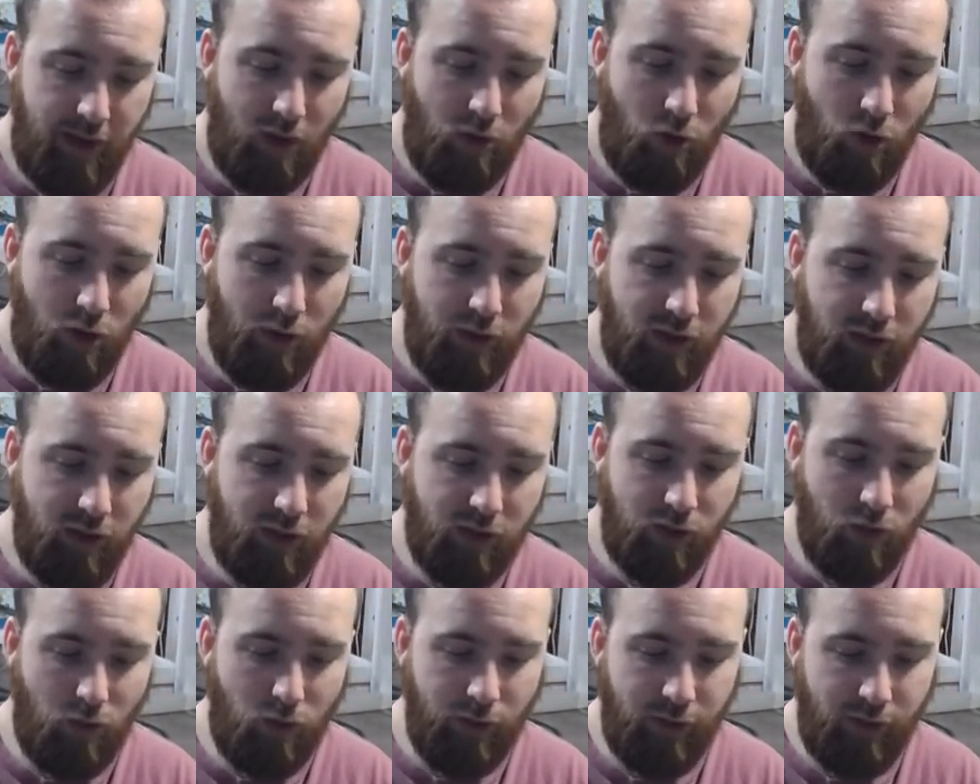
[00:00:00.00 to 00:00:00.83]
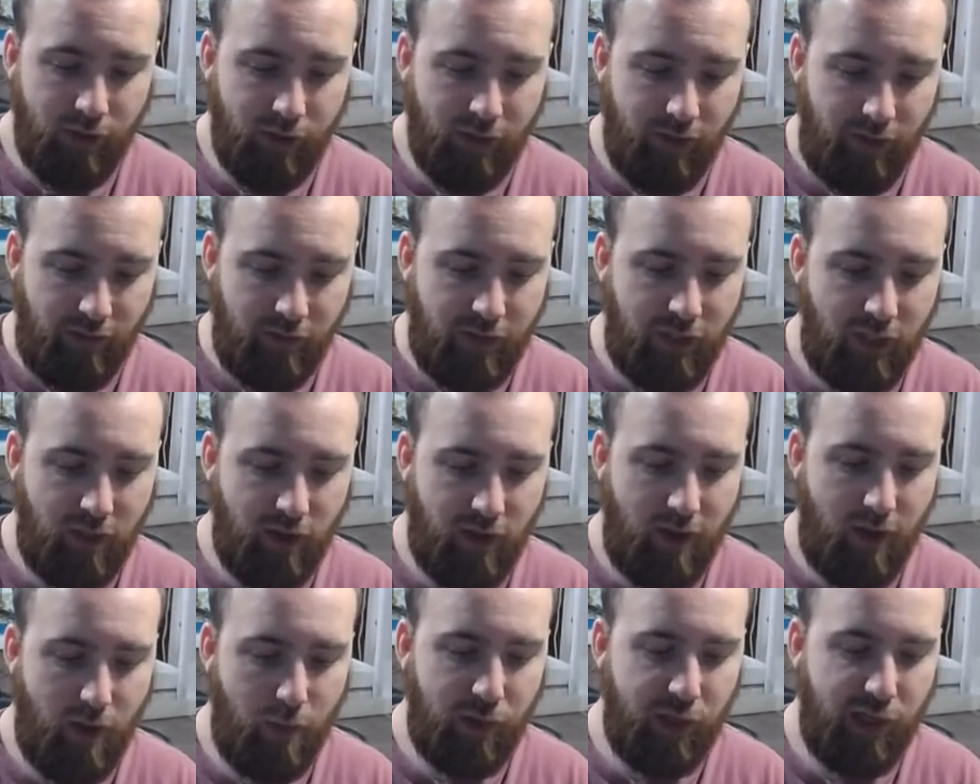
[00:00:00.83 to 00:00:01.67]
All these older leaves here that
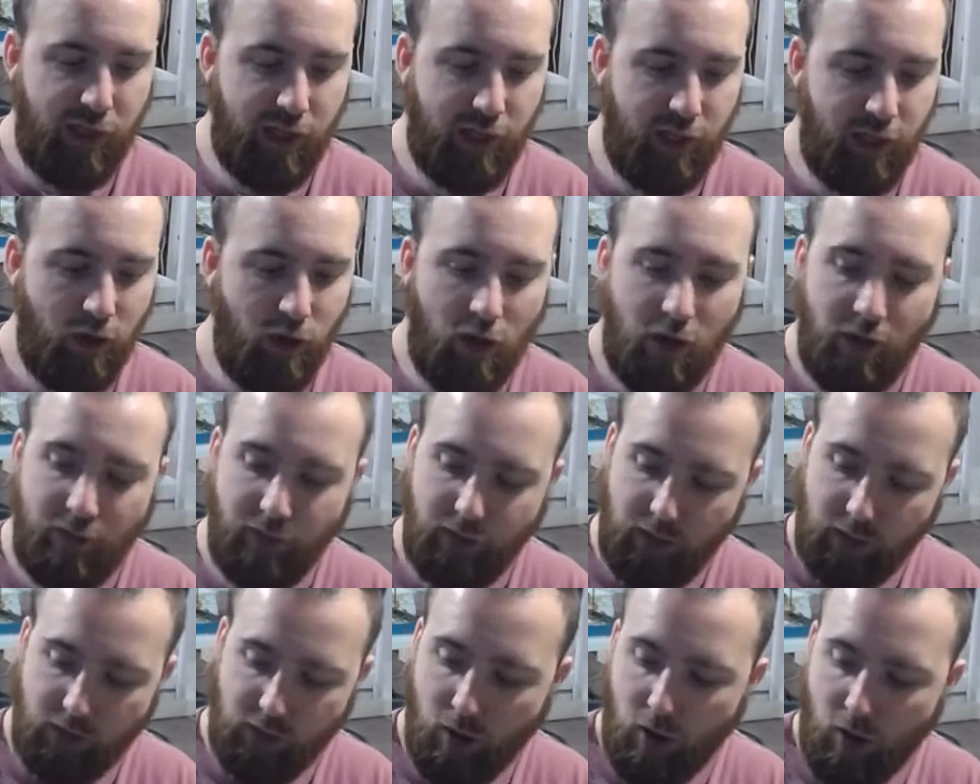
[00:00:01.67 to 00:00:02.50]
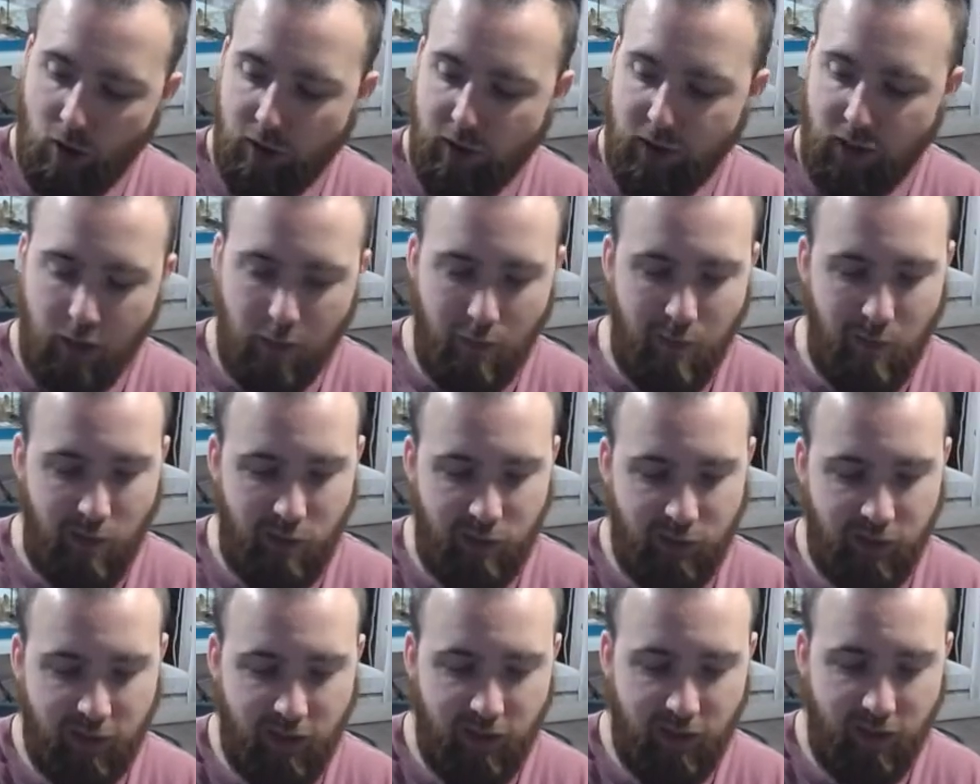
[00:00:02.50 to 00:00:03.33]
I'm plucking off, these are all the
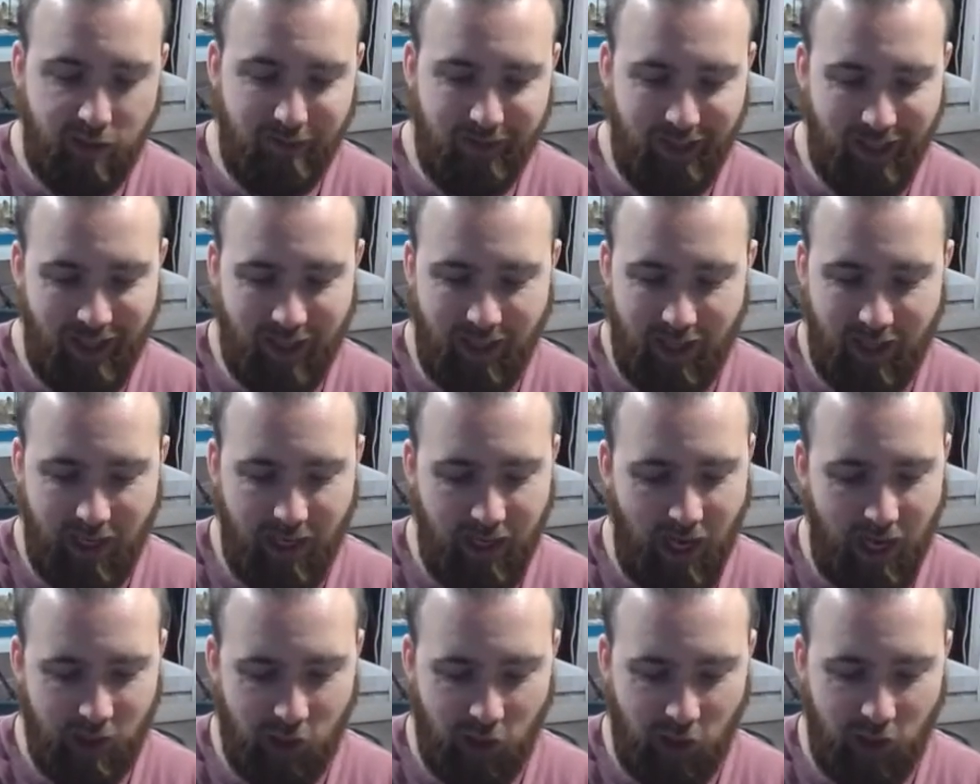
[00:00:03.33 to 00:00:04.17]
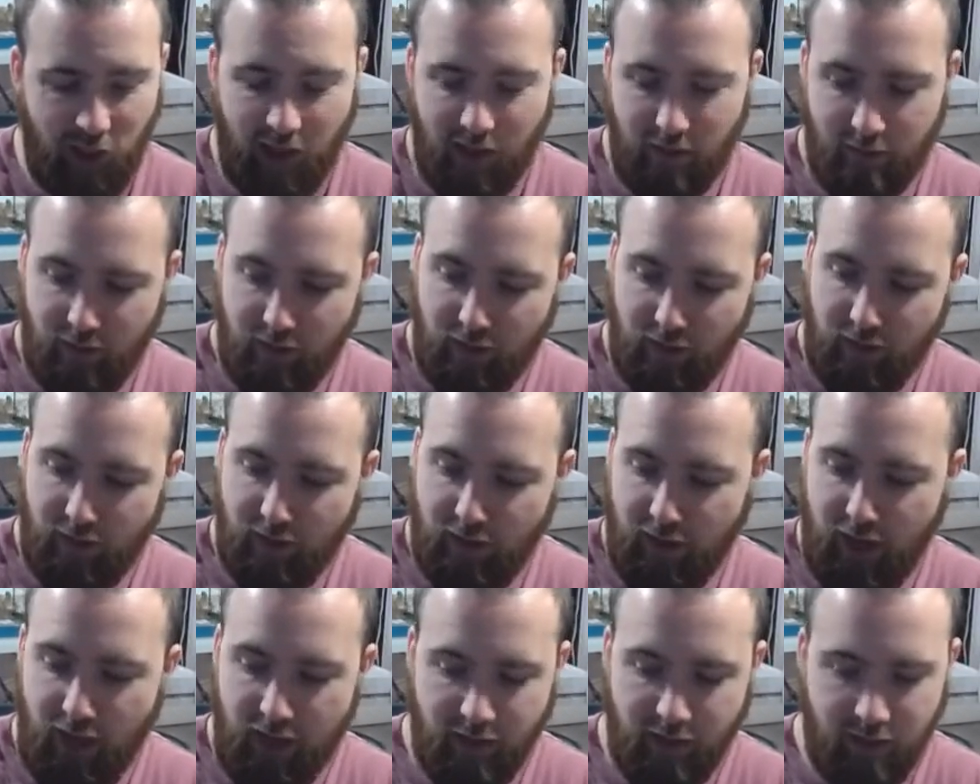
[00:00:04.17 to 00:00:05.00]
immersed leaves, and they actually have
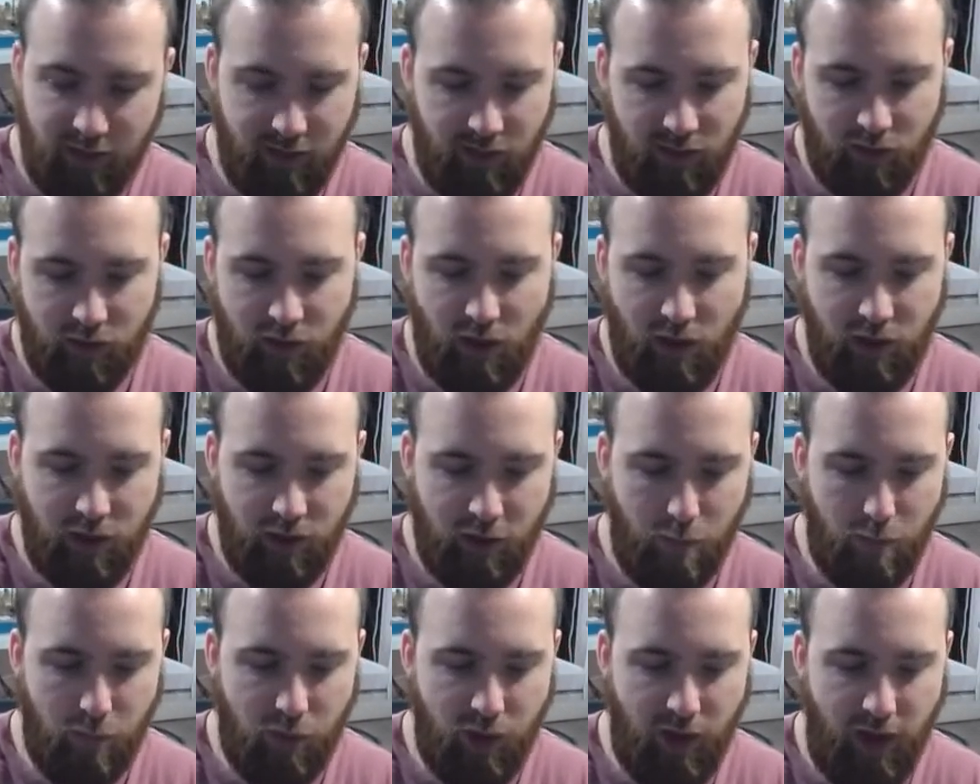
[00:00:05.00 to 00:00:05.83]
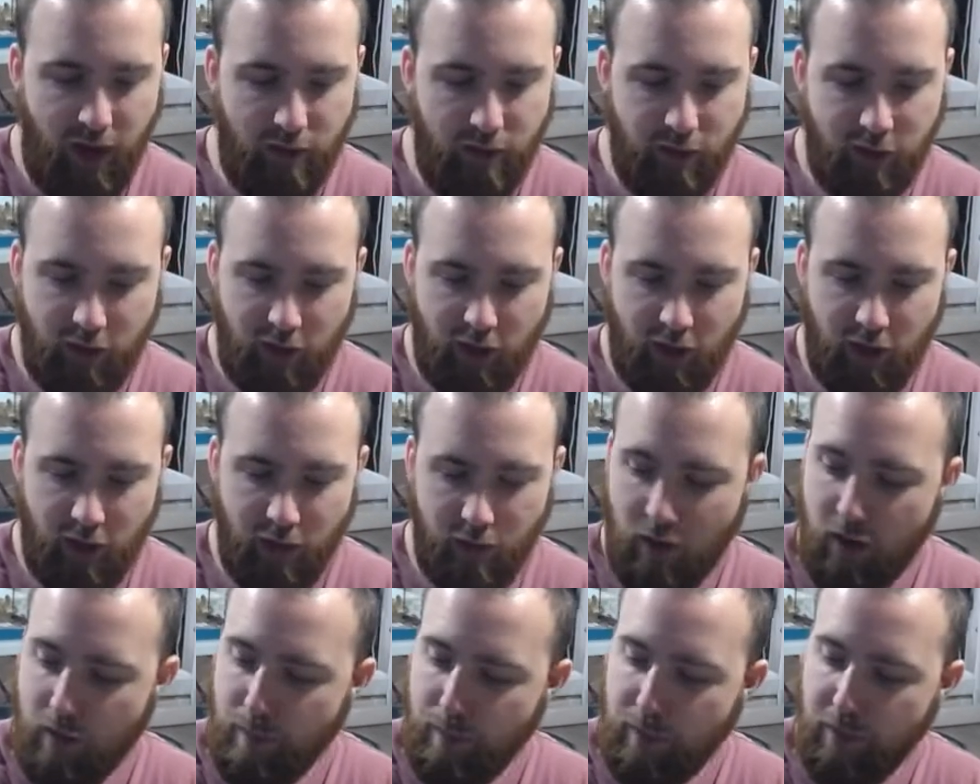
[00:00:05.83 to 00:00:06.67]
yet to start to brown or yellow
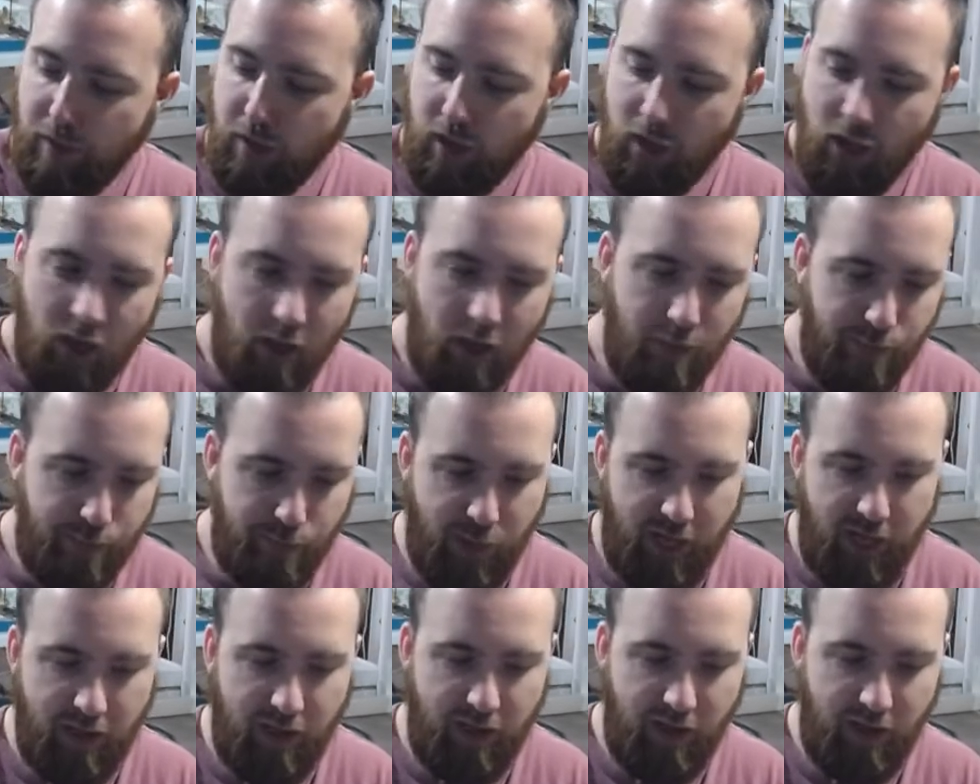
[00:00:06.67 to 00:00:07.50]
up. But